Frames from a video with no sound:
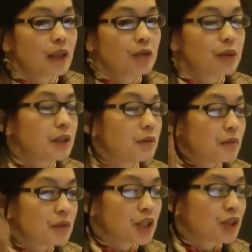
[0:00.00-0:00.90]
it would
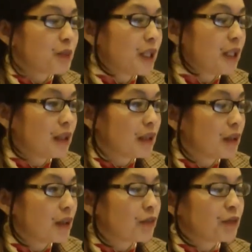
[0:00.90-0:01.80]
just be
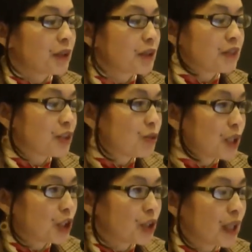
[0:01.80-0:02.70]
a flick of a
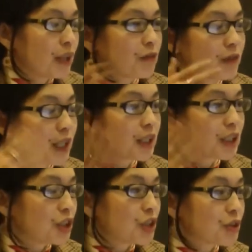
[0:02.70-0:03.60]
switch, and the Fed
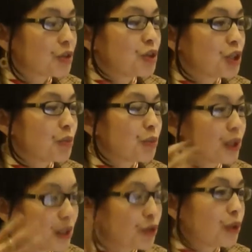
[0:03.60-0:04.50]
can just, you know,
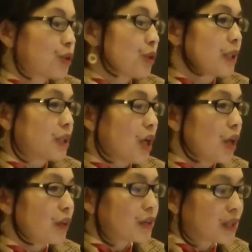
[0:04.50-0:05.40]
print $3 trillion,
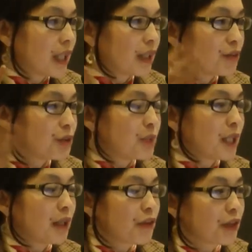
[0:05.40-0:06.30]
and it would
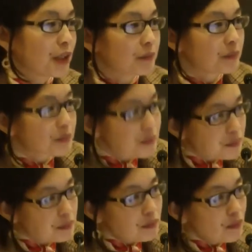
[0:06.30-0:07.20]
mean nothing.
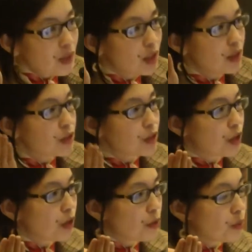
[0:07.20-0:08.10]

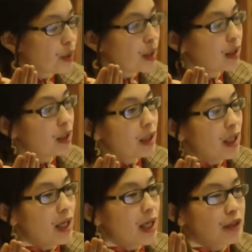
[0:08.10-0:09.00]
So,
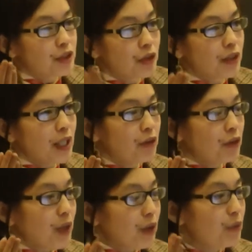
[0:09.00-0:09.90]
so they
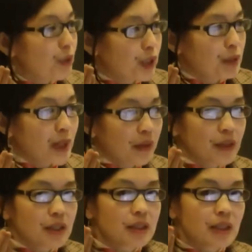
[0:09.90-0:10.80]
were very worried about
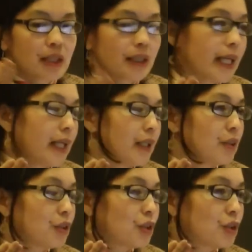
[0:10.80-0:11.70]
this, and
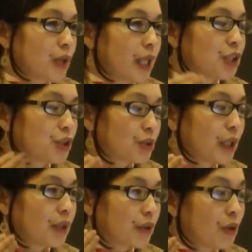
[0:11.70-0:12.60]
they tried to
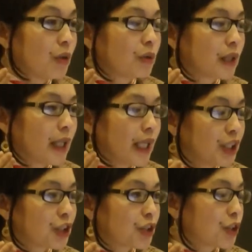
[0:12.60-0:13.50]
create their own
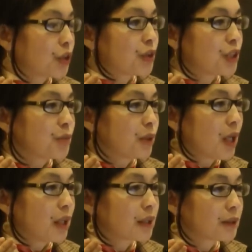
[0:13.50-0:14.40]
Asian currency
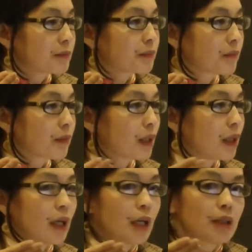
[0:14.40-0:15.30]
block.
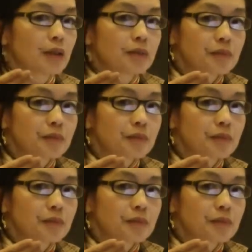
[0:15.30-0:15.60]
And